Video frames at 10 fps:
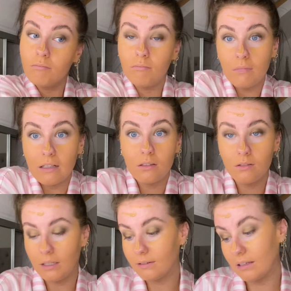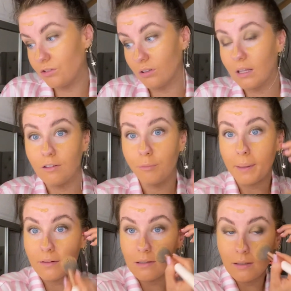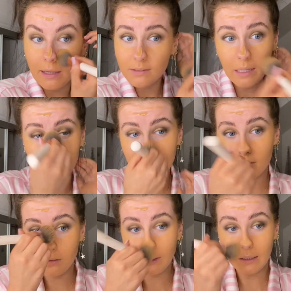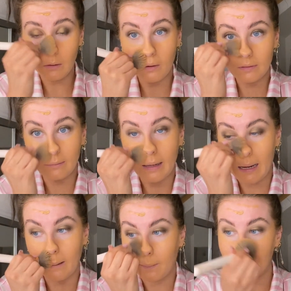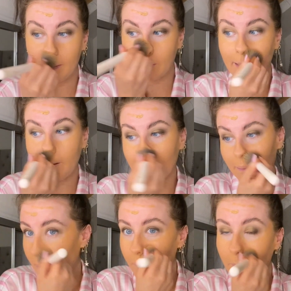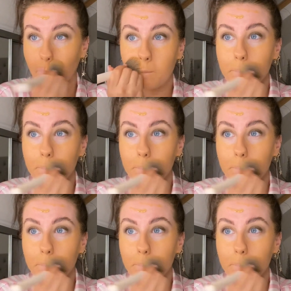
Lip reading: that's just life basically. Until like lockdown happened and I kind of thought, oh,